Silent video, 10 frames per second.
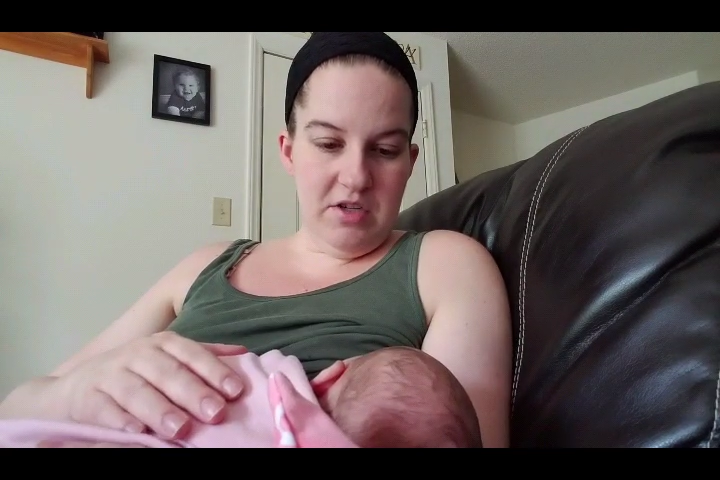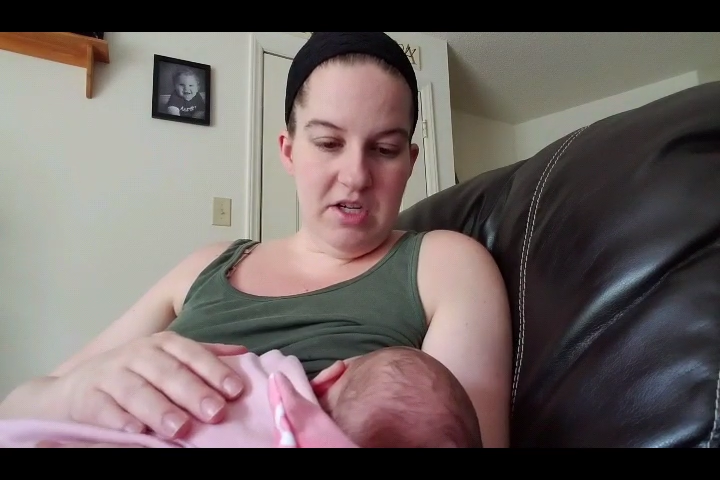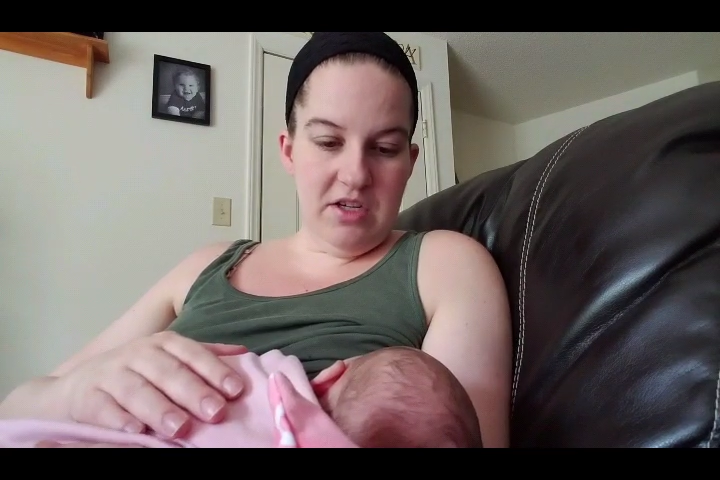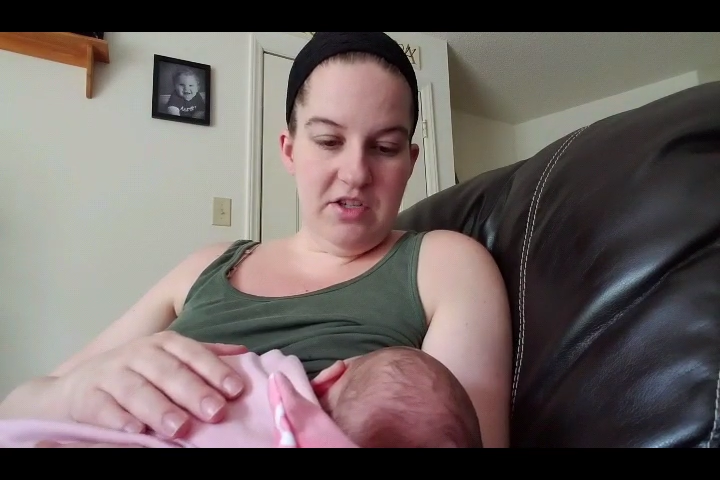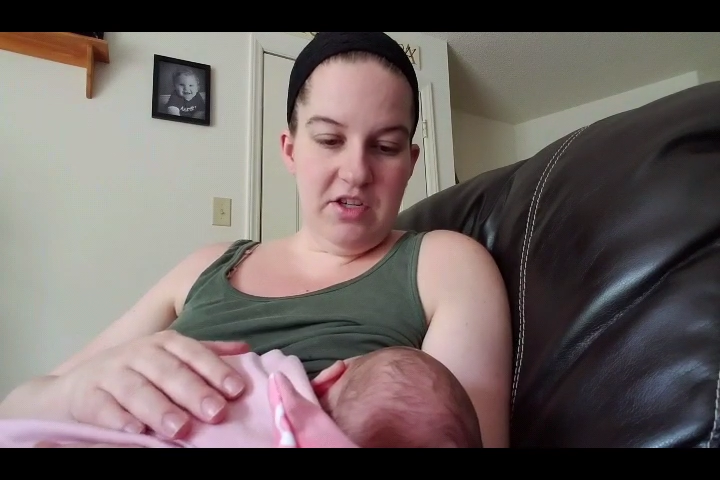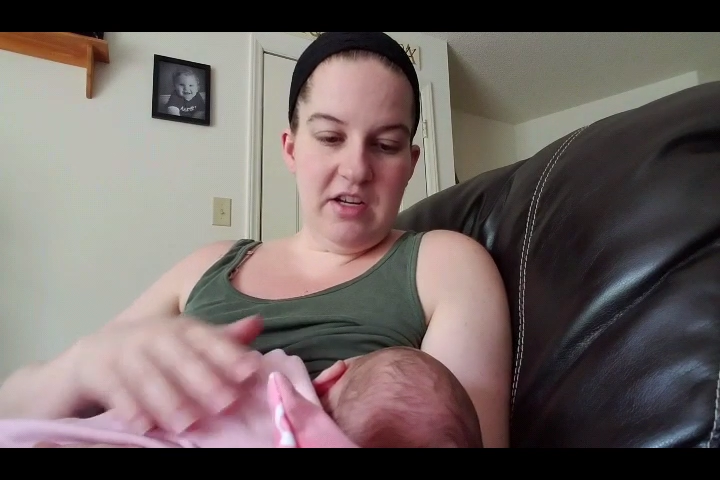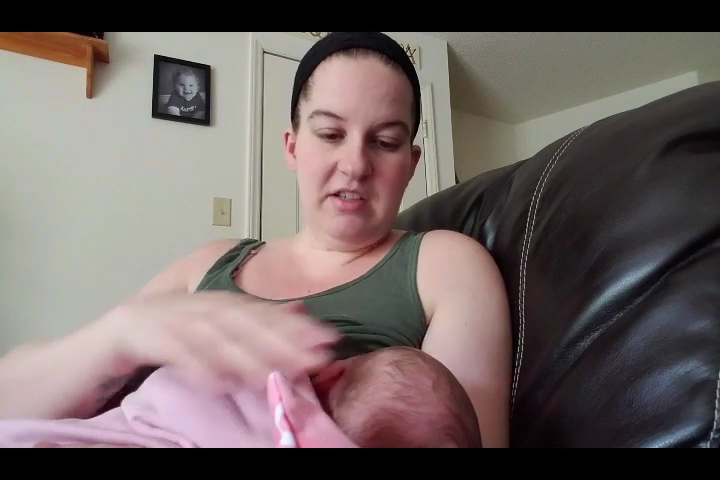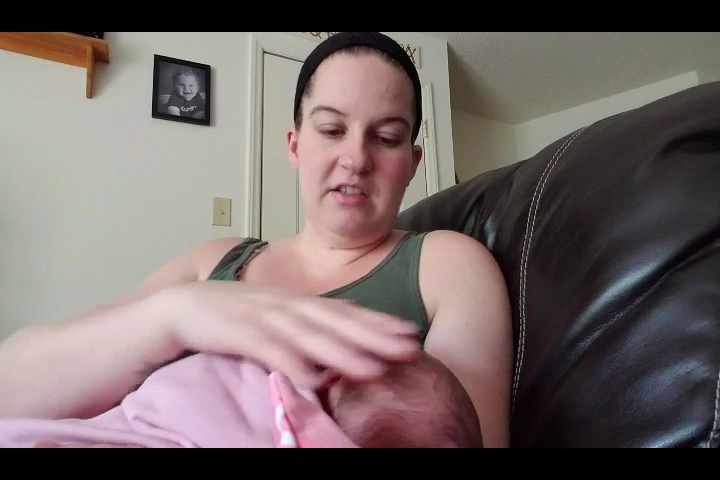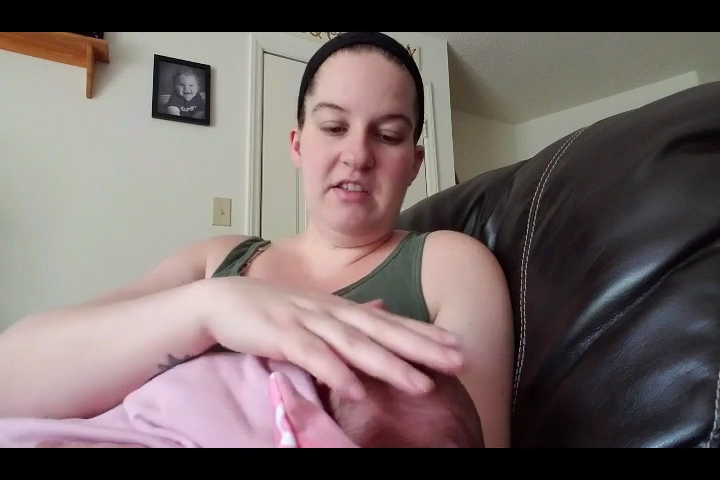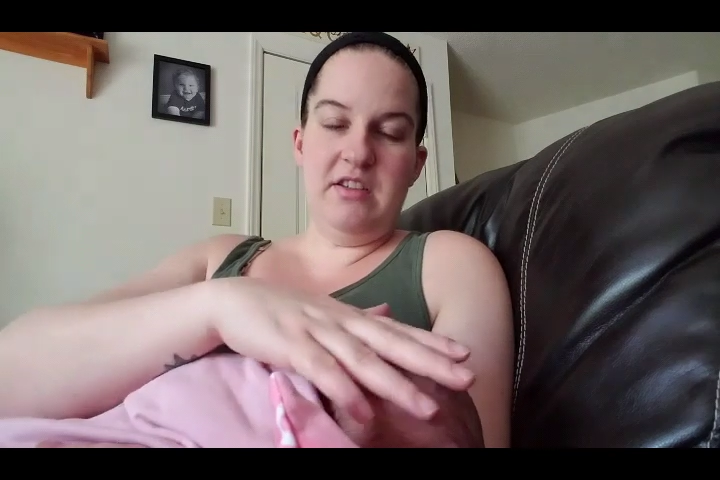She is
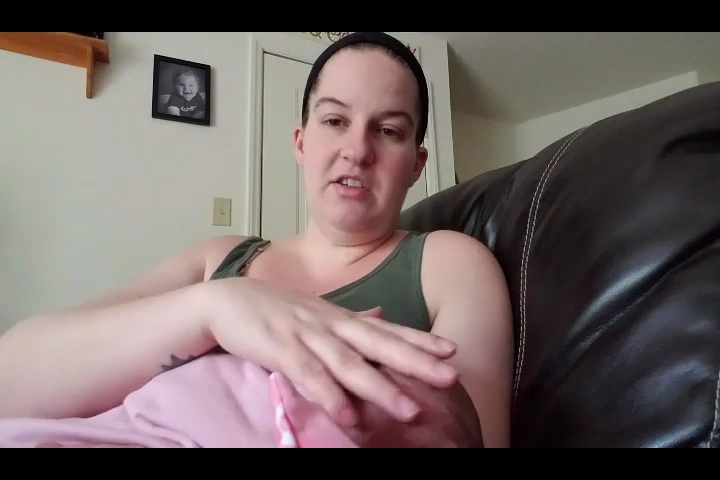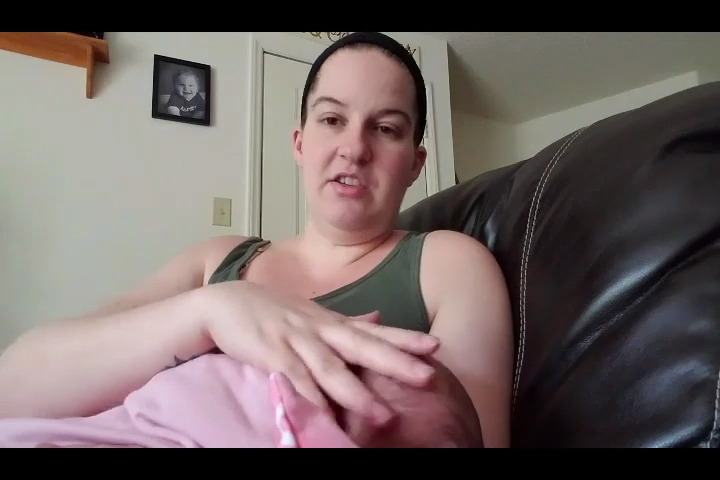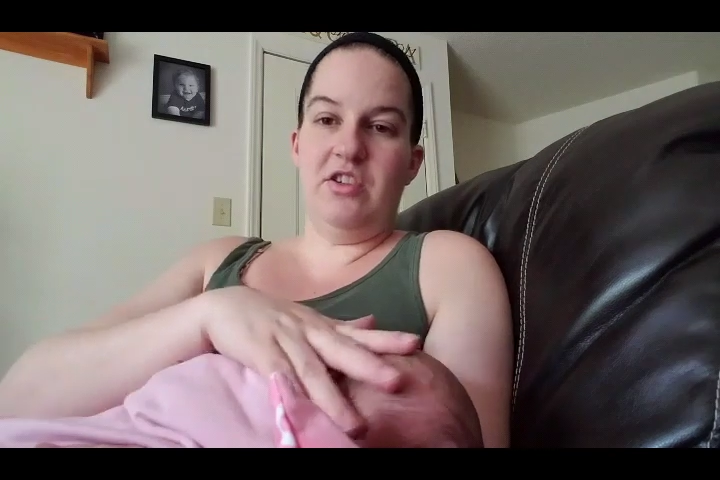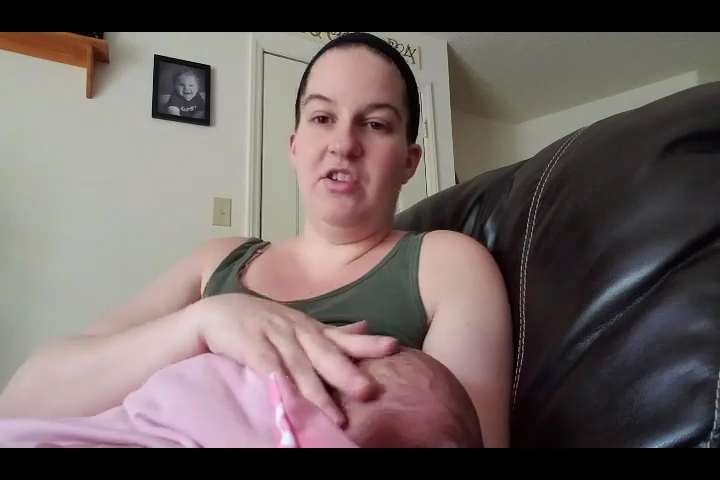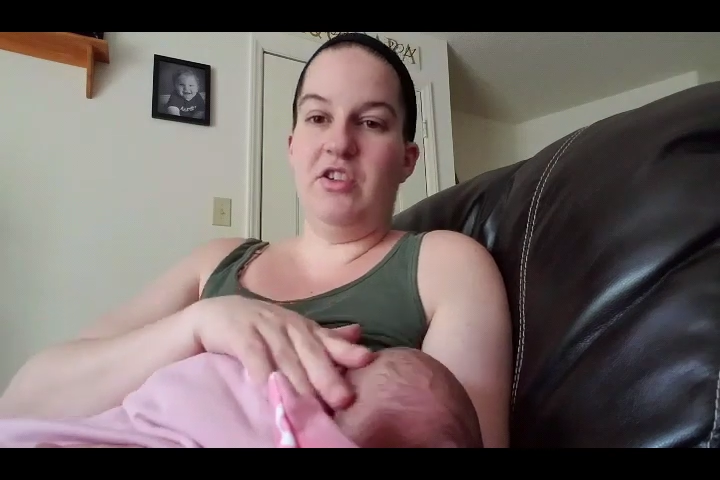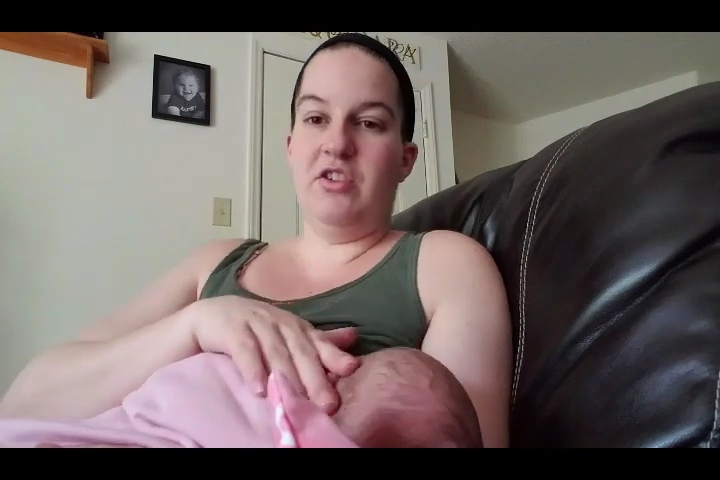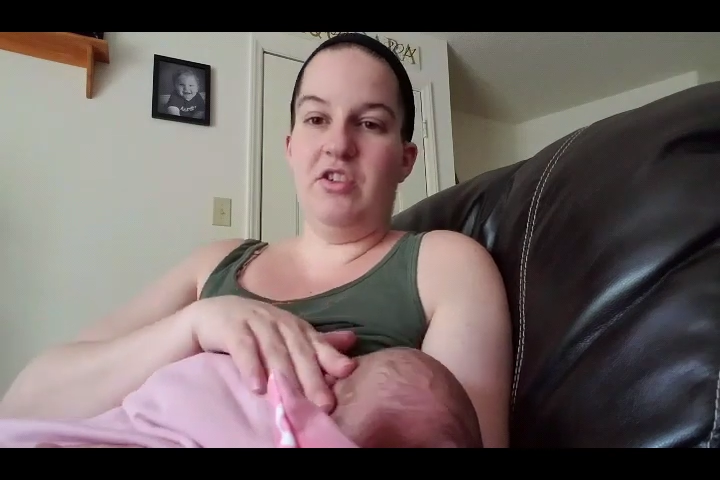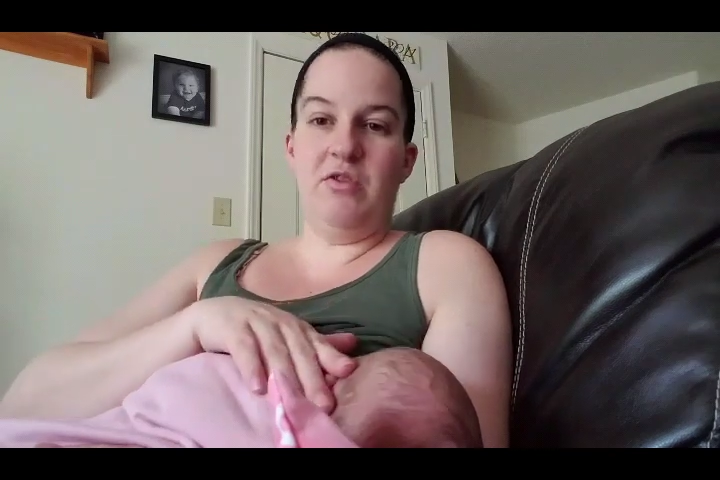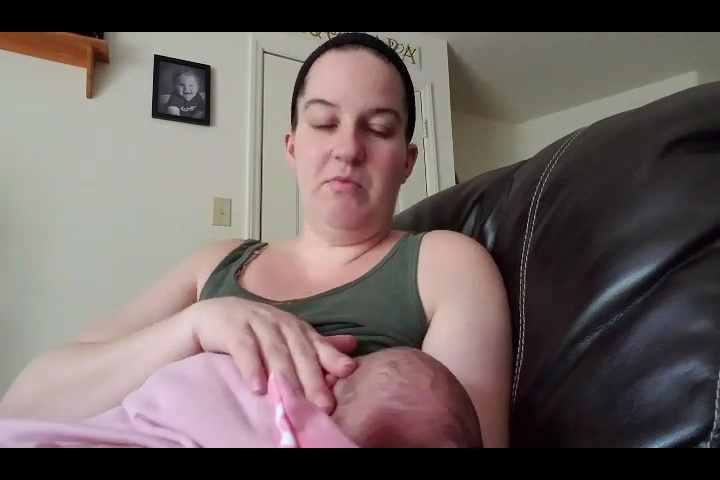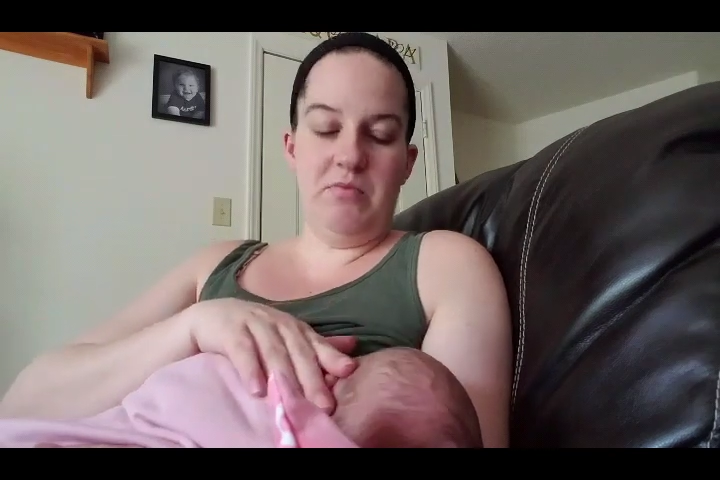just, she's
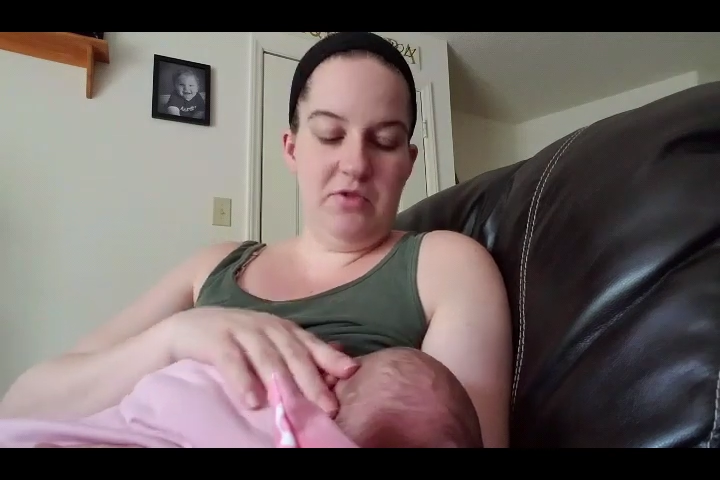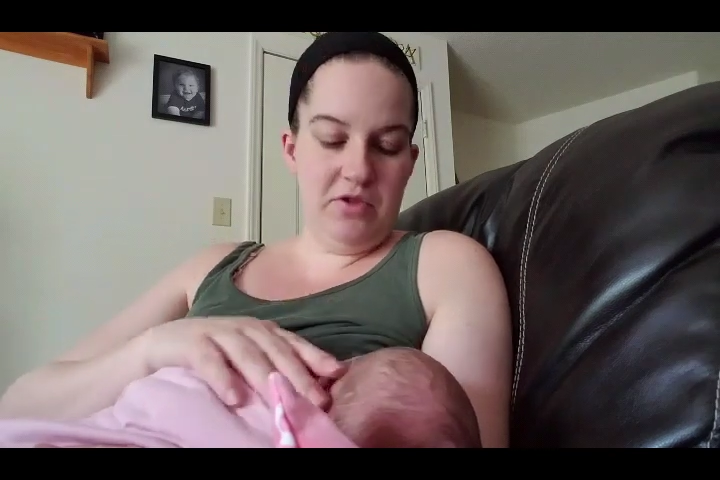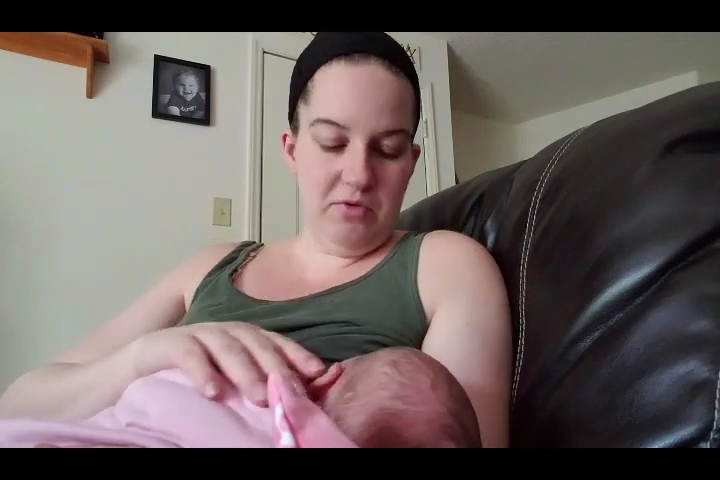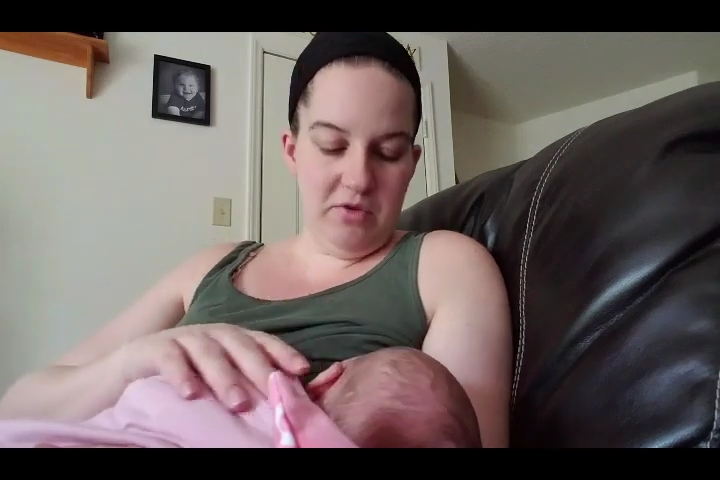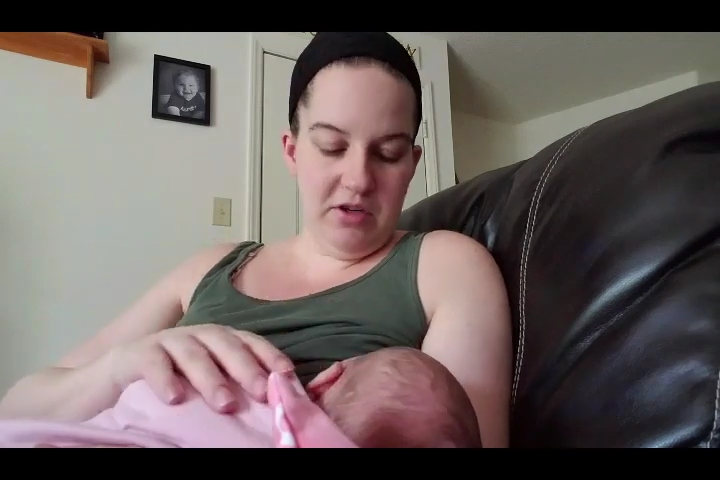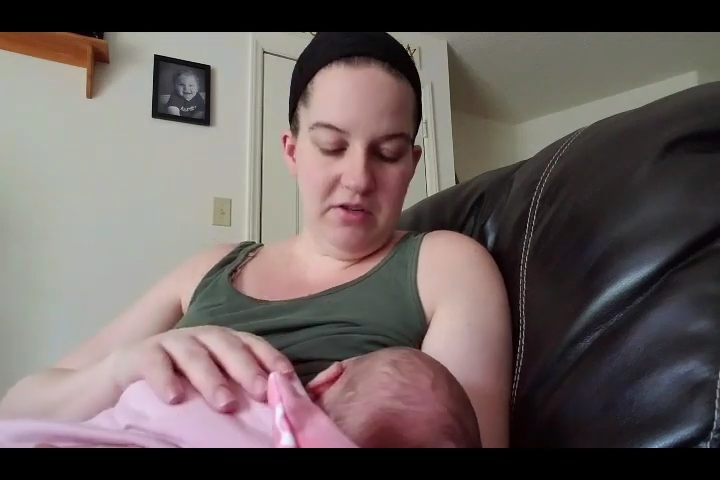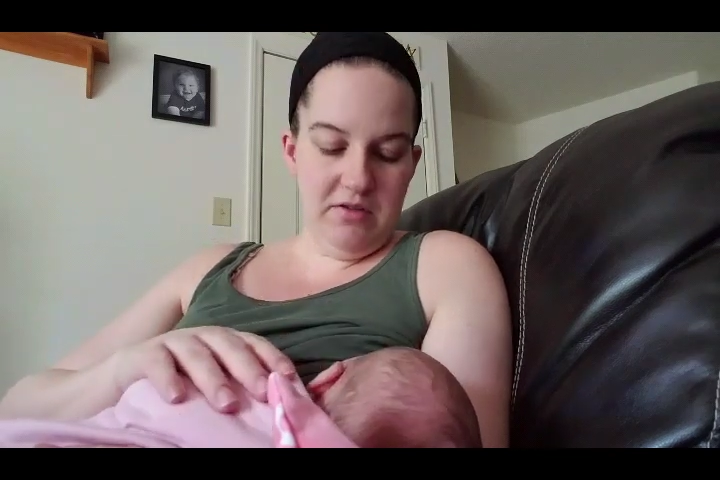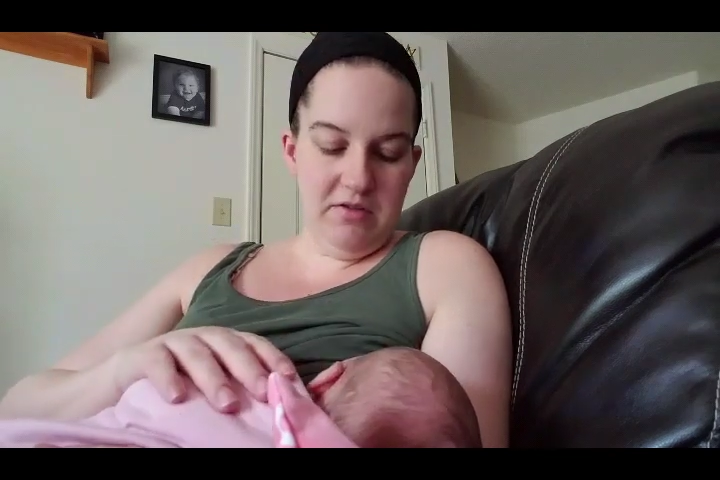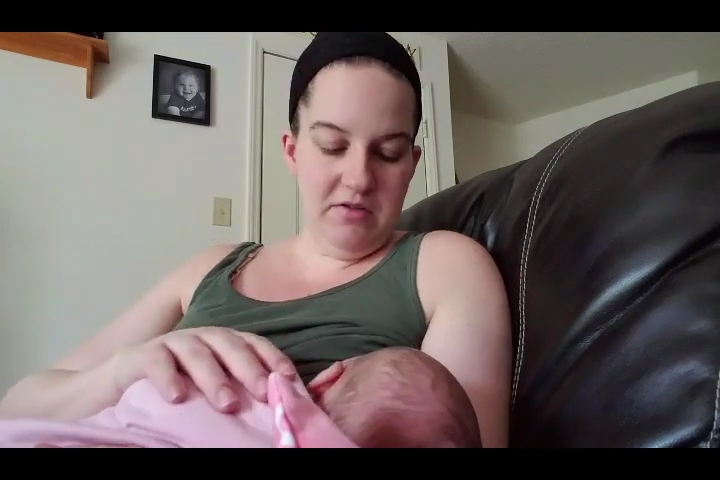just so, so good.